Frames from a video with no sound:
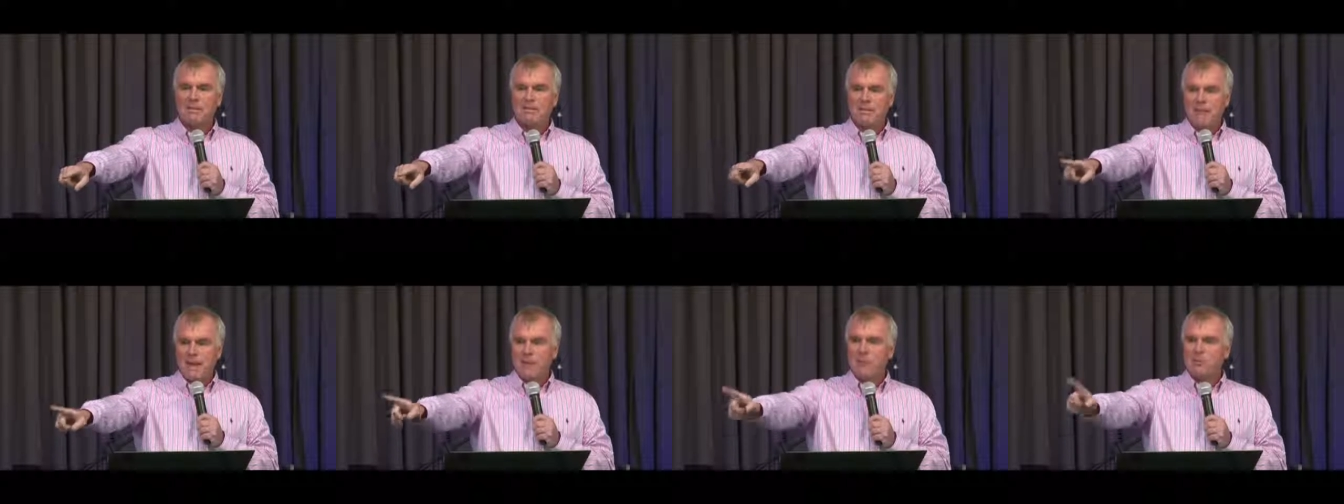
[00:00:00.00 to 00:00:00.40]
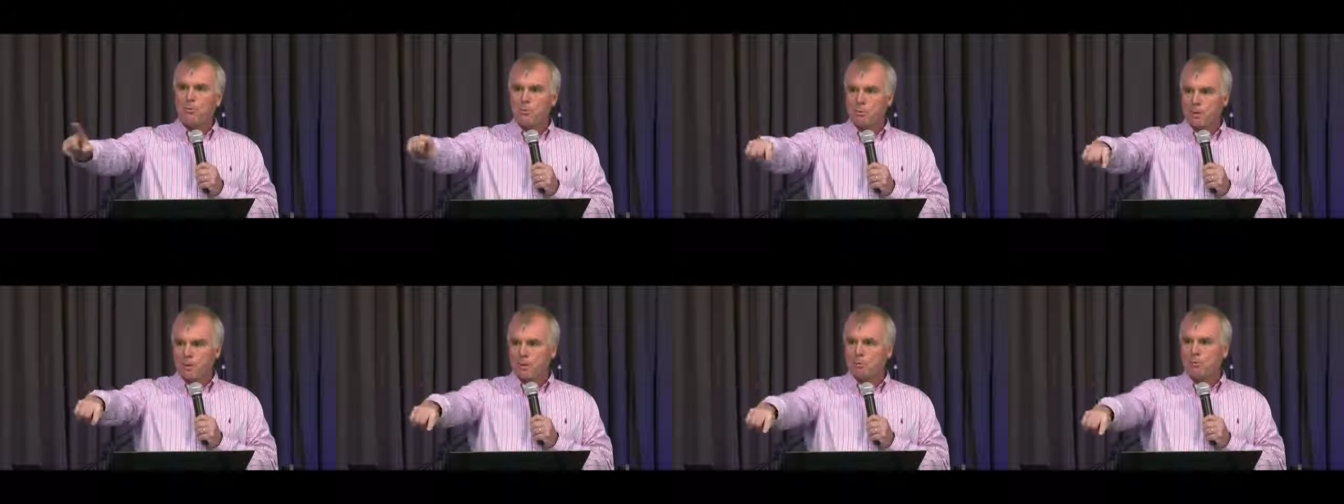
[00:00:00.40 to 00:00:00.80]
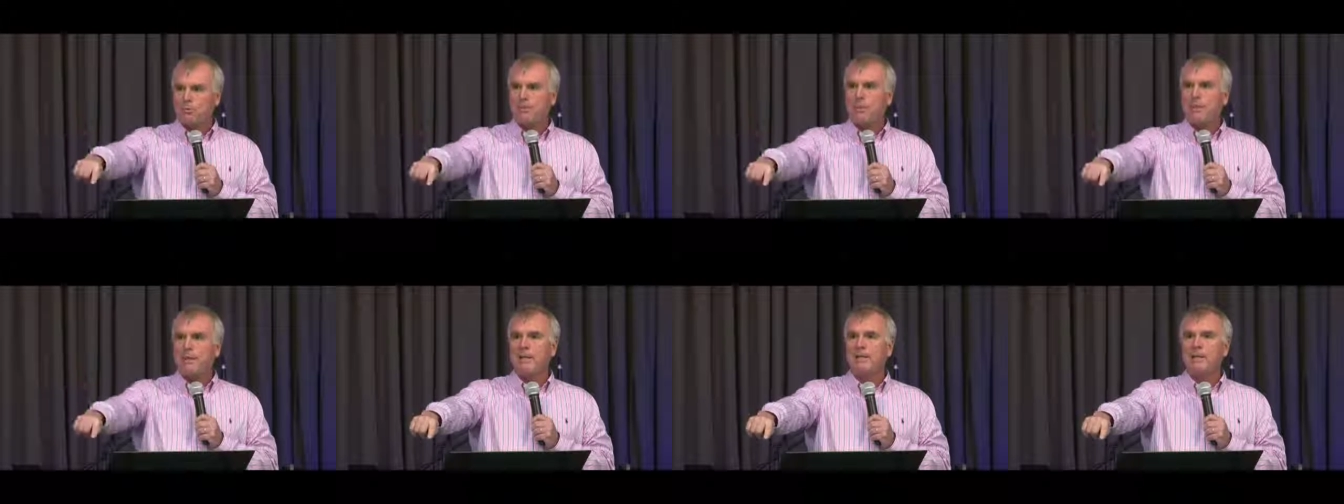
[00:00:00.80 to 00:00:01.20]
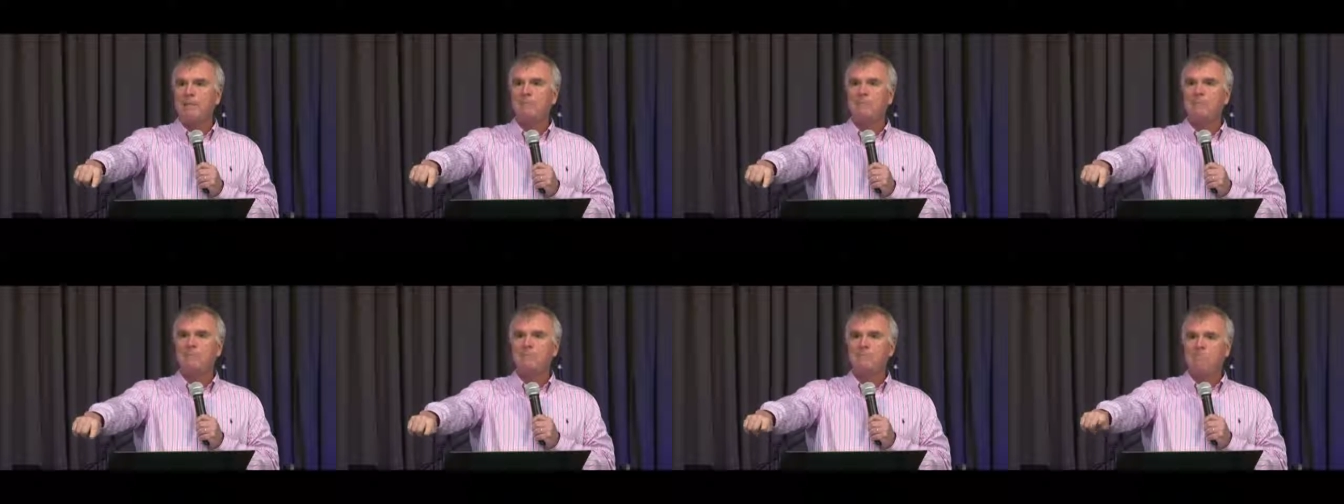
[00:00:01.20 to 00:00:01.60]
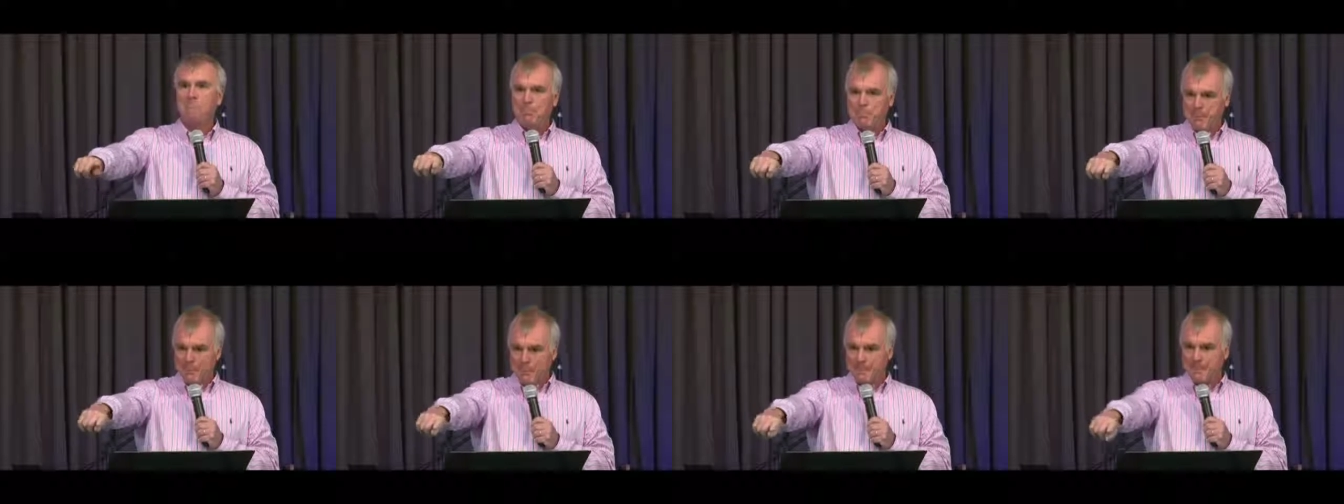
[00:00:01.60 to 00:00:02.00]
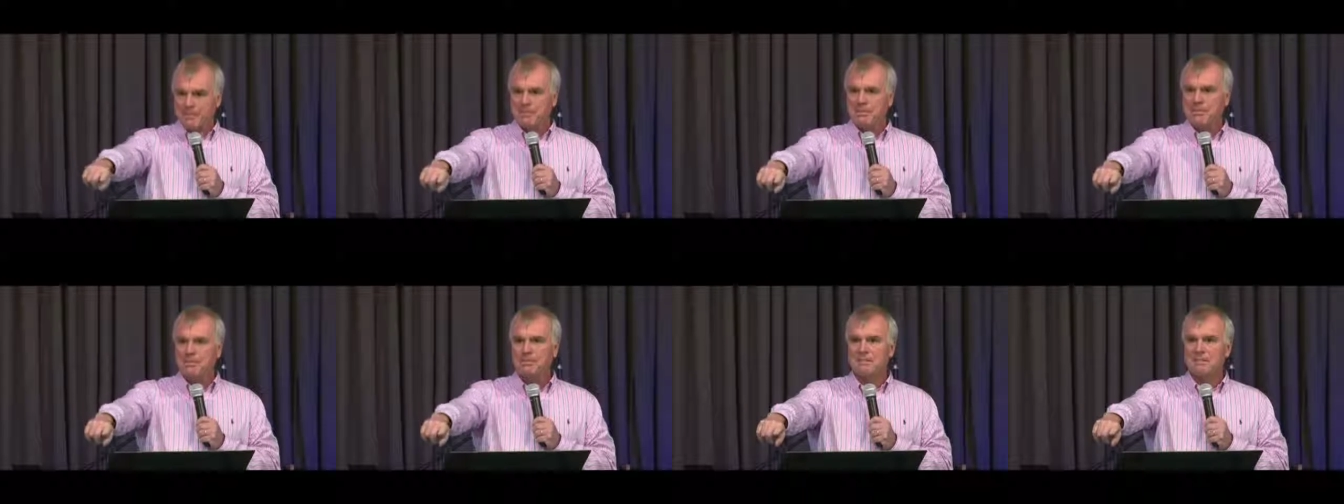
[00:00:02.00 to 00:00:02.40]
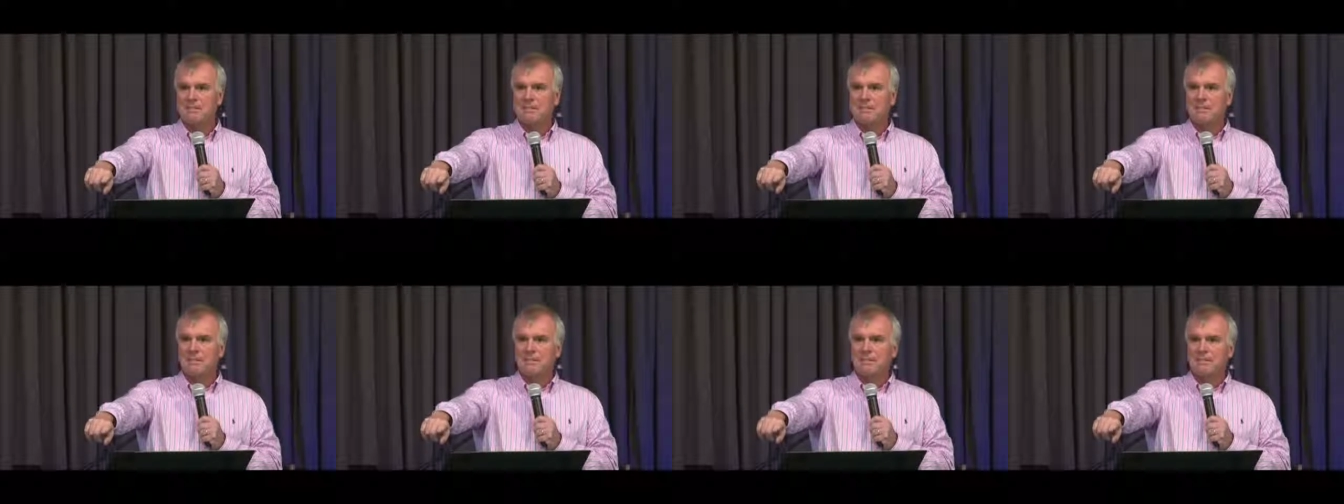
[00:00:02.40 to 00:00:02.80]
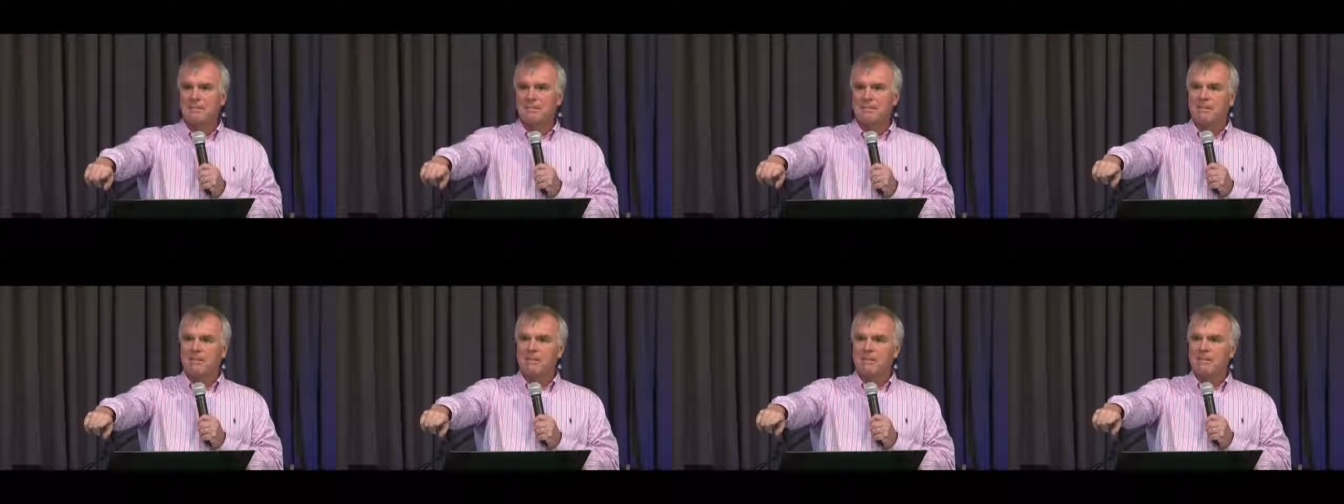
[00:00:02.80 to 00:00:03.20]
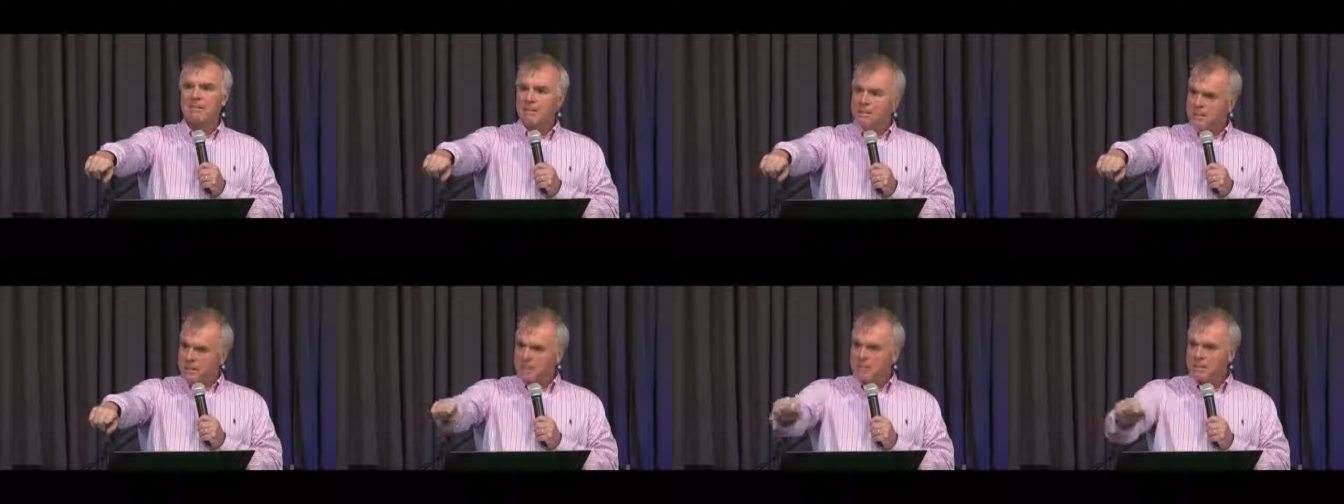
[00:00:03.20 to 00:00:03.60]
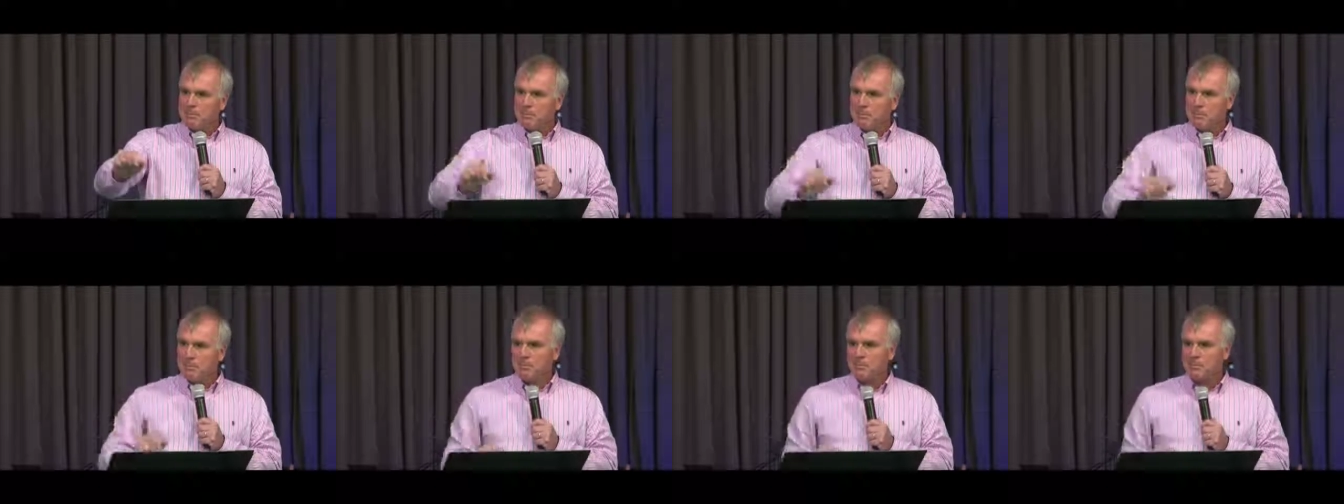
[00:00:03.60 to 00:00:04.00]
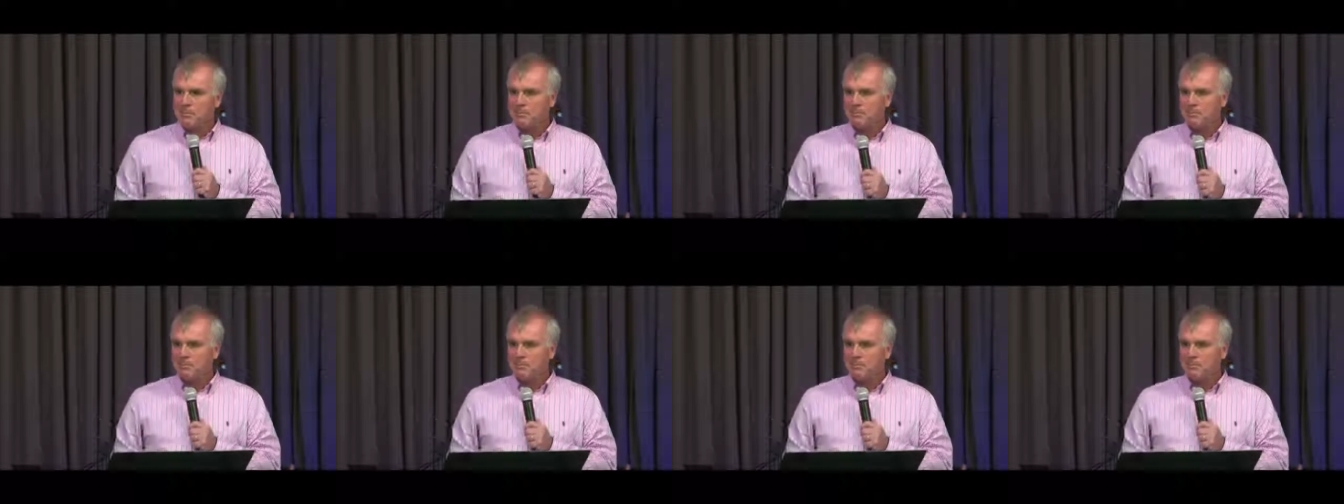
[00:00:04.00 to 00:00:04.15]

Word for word: that will bring peace to the neighborhood.